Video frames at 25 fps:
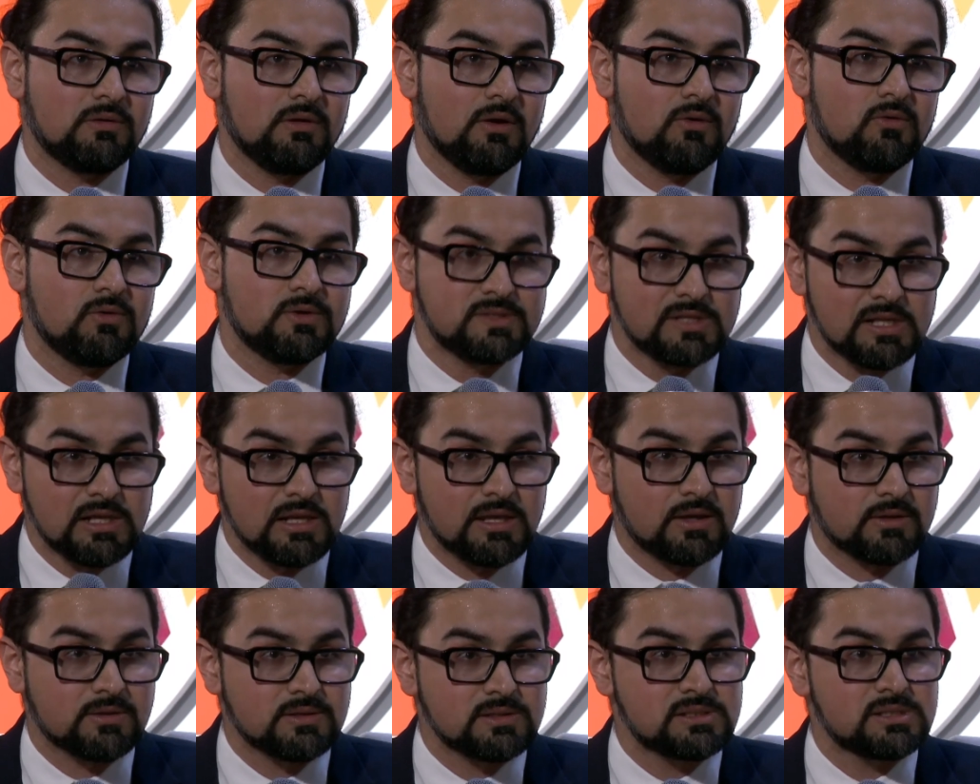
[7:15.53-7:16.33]

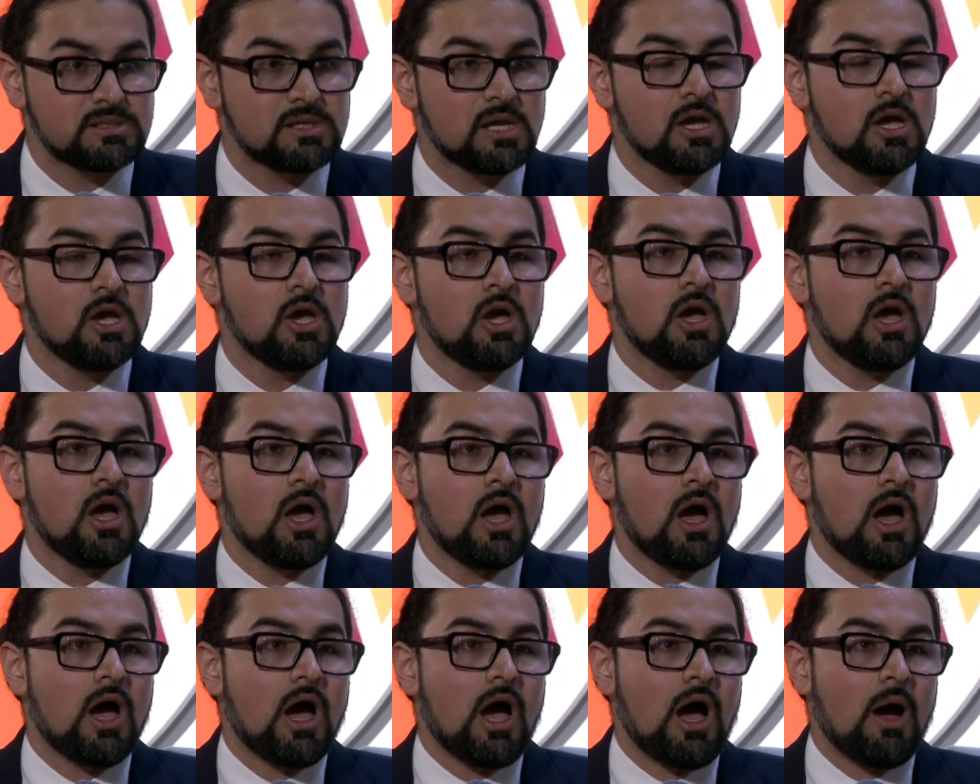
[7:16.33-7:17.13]
resilience,
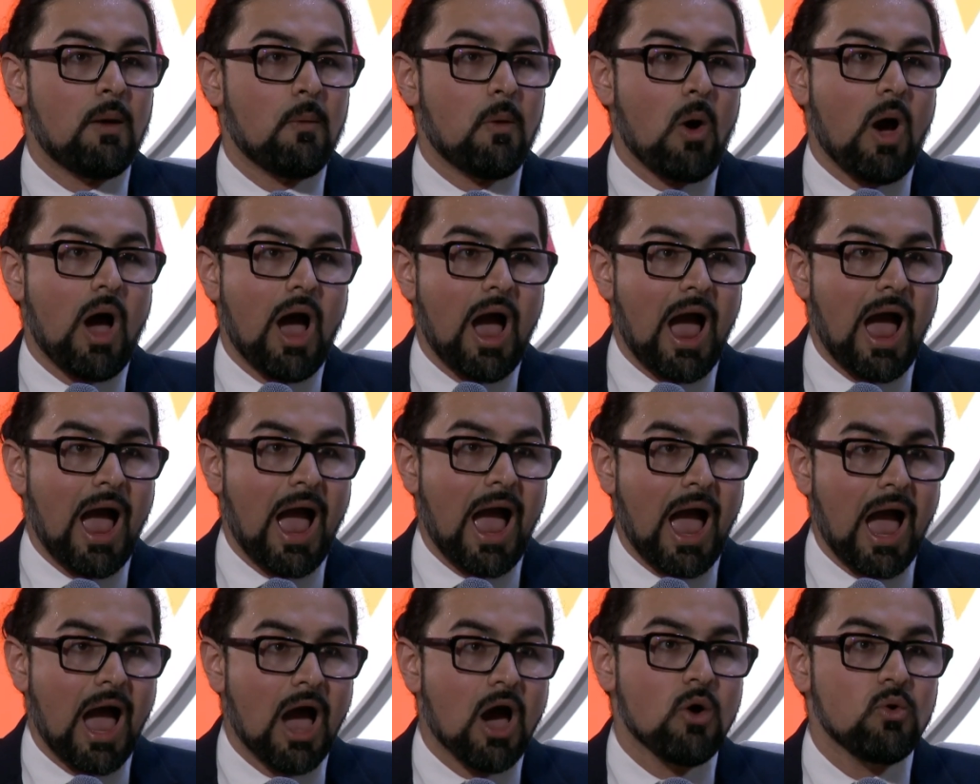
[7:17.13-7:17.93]

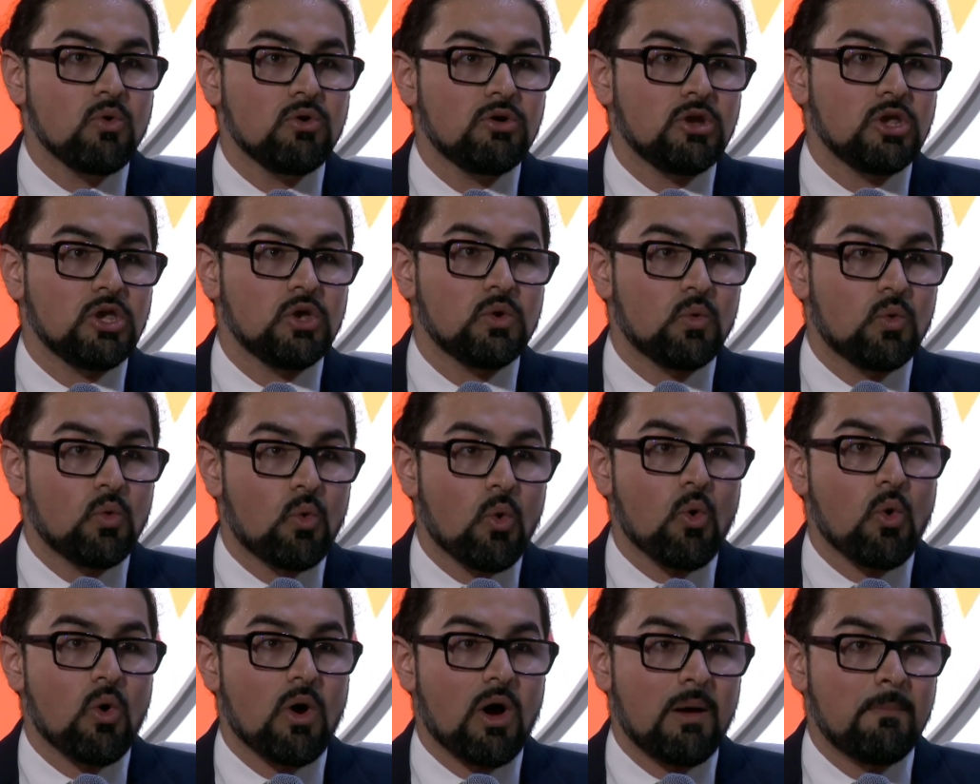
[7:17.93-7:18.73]
how do you
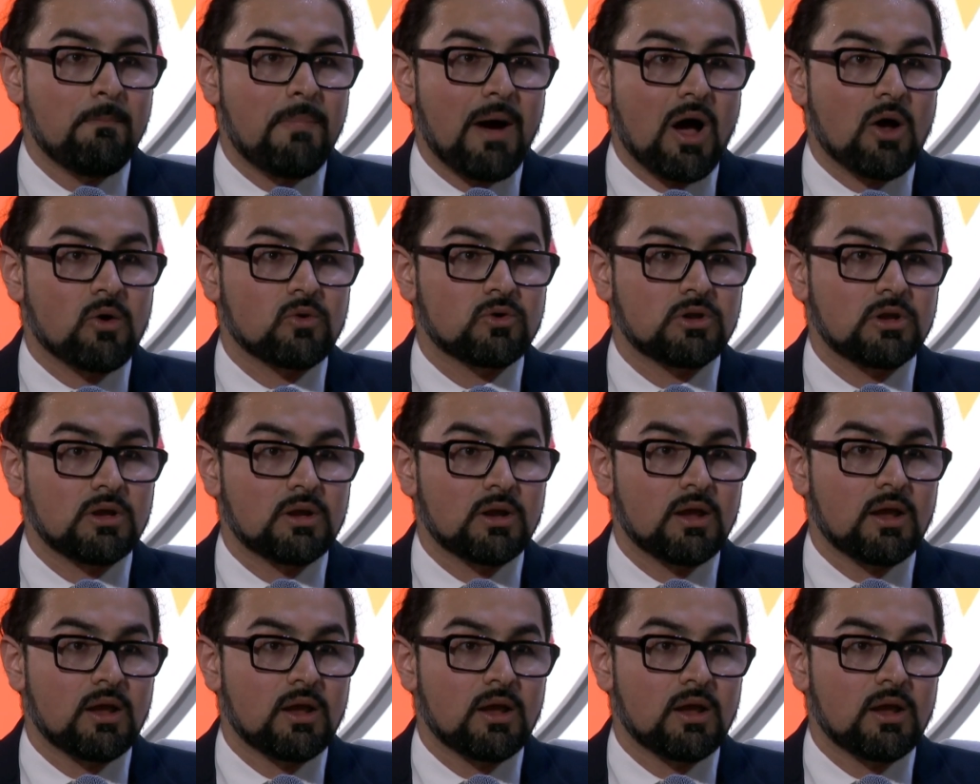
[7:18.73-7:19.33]
go about